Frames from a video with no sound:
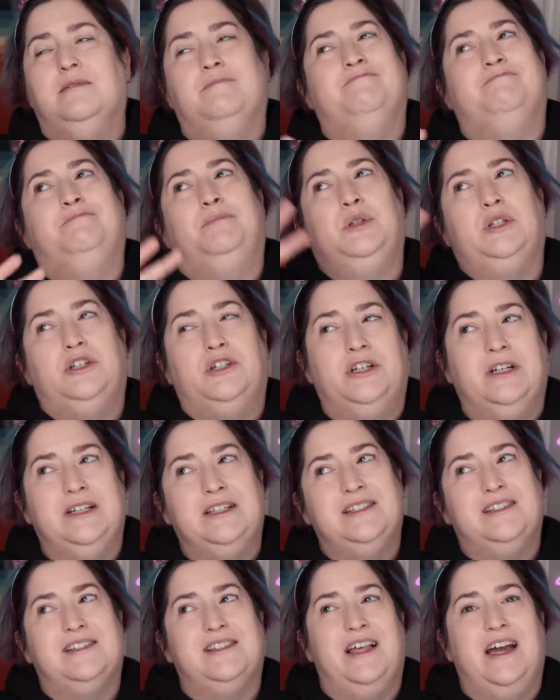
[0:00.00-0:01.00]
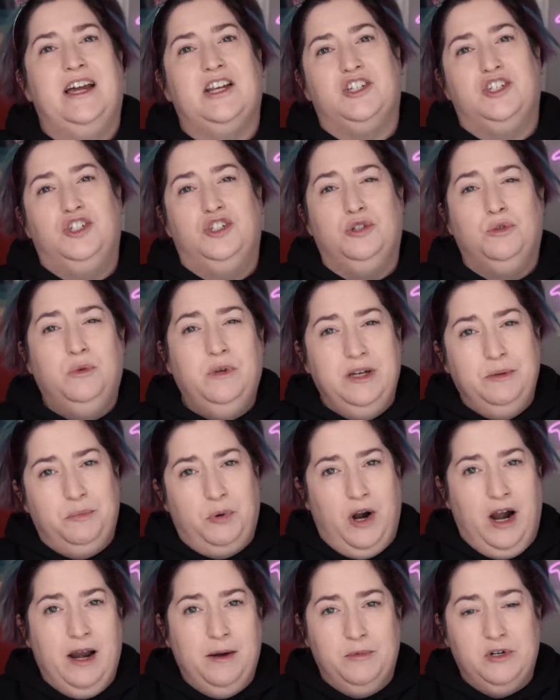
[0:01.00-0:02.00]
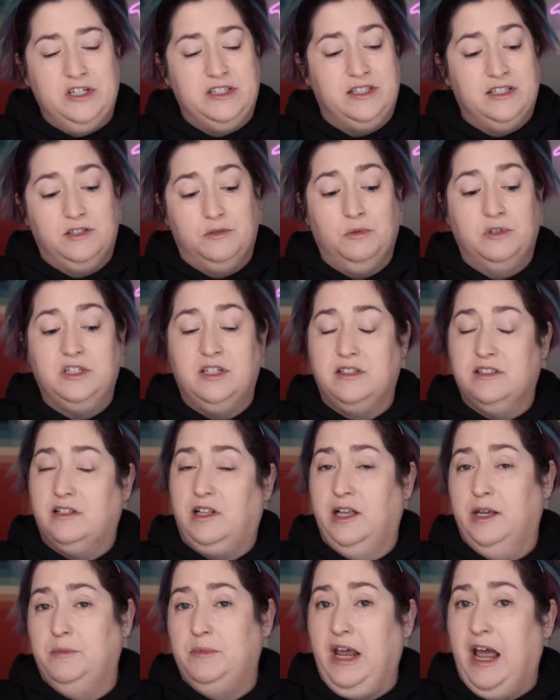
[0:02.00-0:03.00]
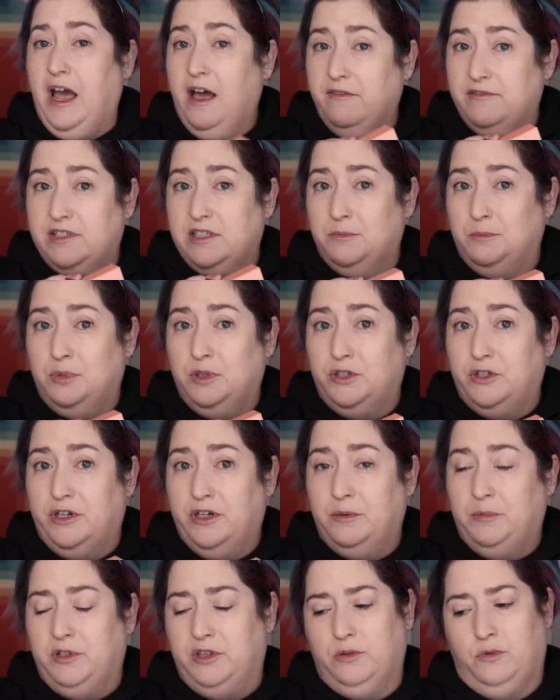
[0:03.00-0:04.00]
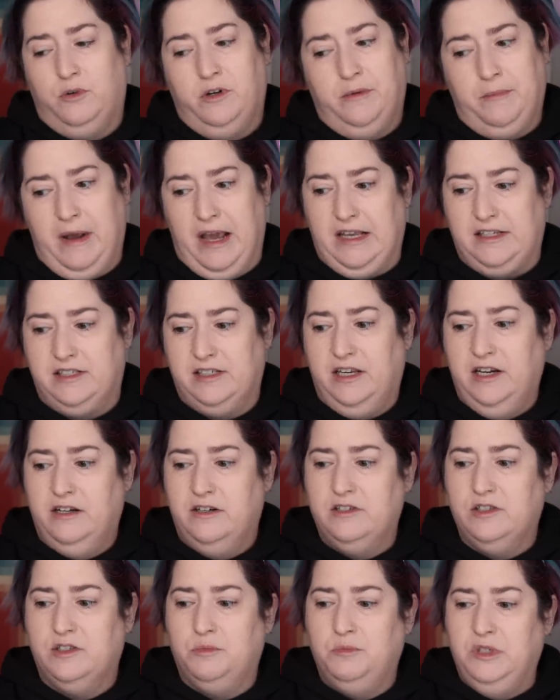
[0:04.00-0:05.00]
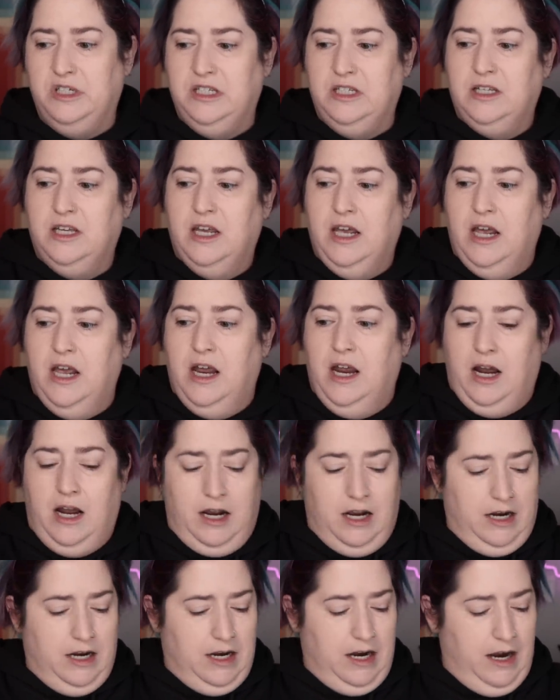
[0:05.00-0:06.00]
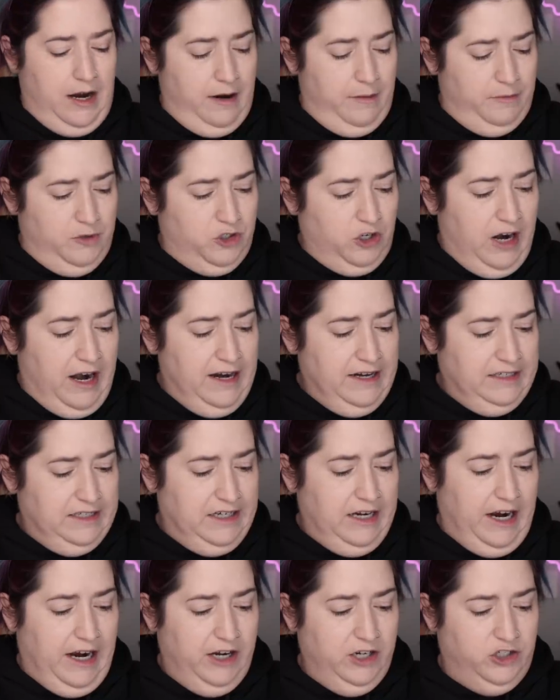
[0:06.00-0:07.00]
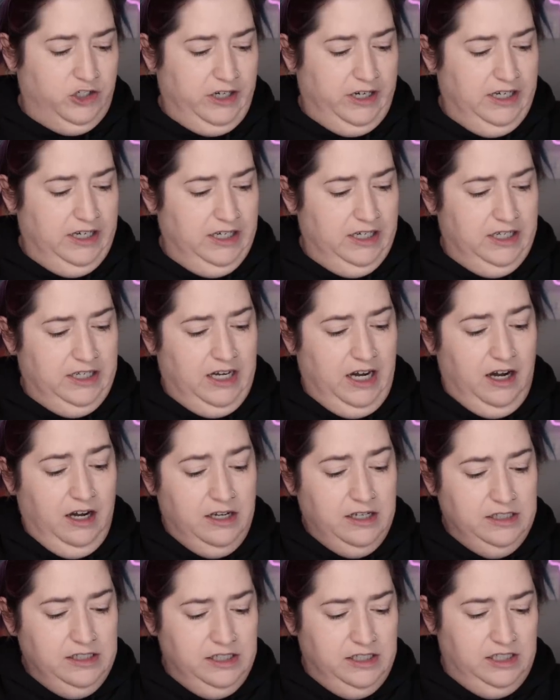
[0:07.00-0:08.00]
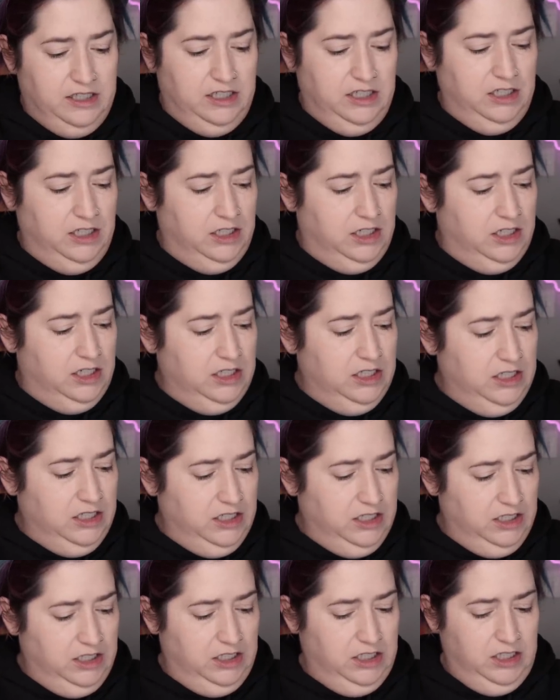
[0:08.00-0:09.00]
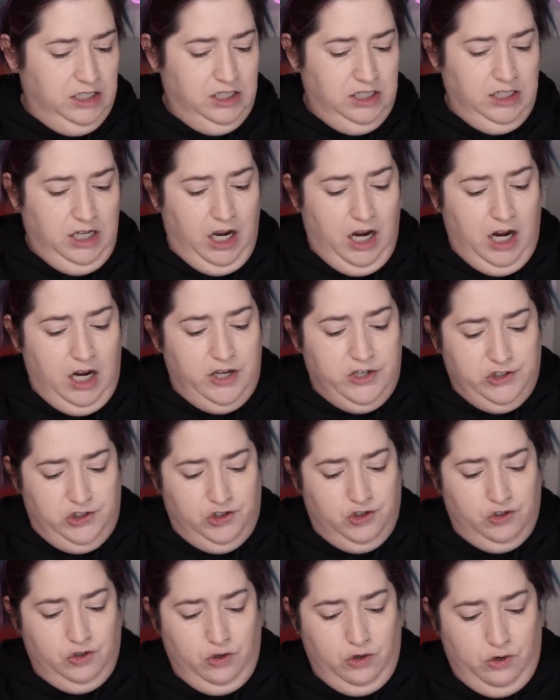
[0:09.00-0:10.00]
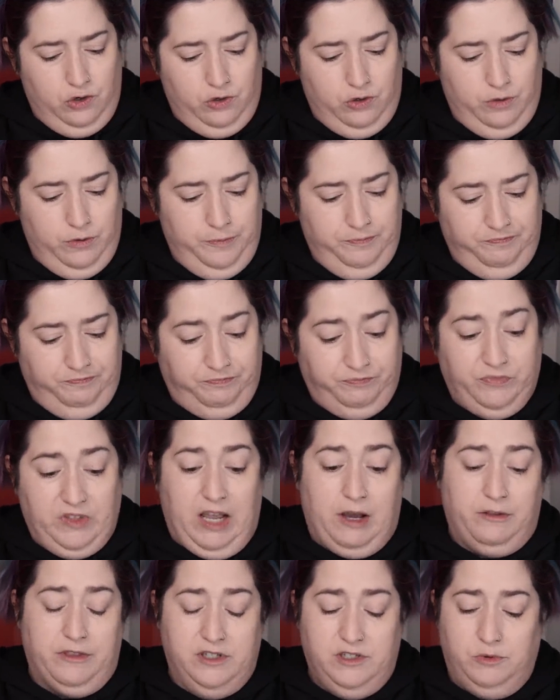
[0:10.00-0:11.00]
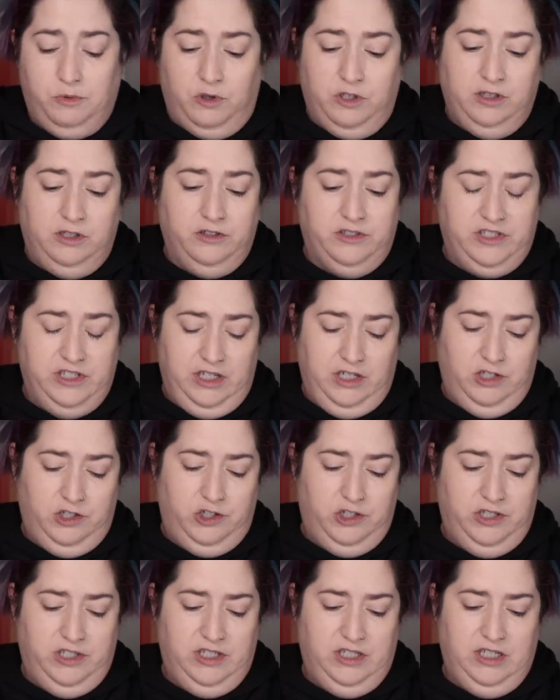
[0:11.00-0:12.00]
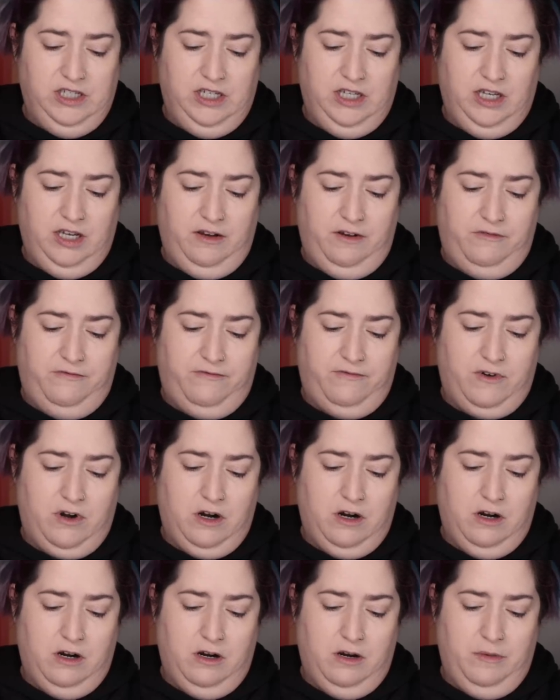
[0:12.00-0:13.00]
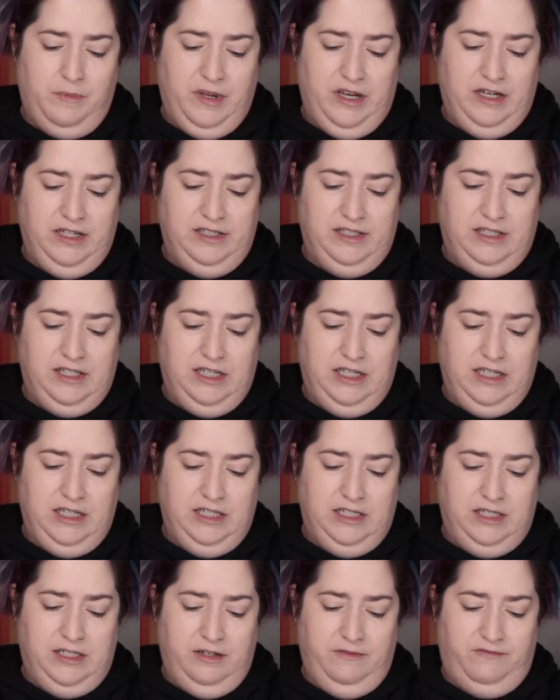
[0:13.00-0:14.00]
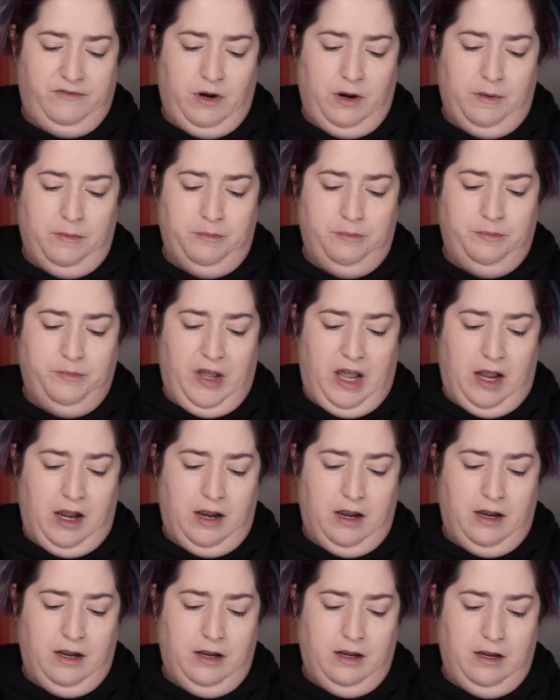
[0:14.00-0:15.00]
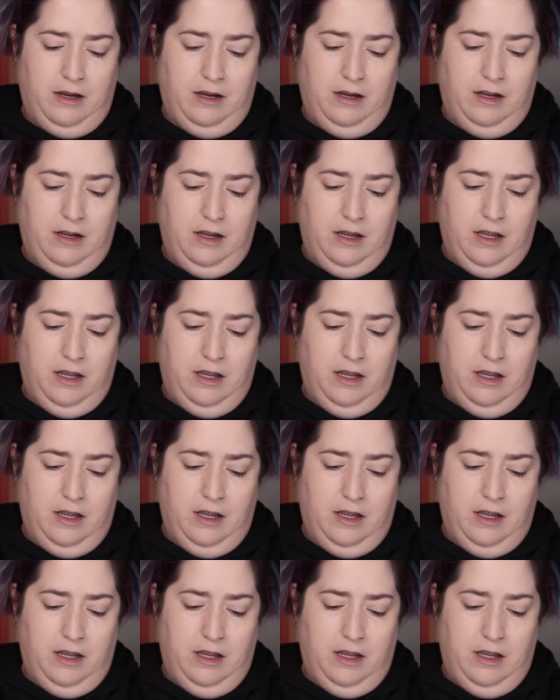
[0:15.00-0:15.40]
blurring slash dewy primers. This one does claim to have some blurring, but the word matte scares me. Uh, I'm dry, dehydrated constantly. So now this one looks interesting from, it is the, from, uh,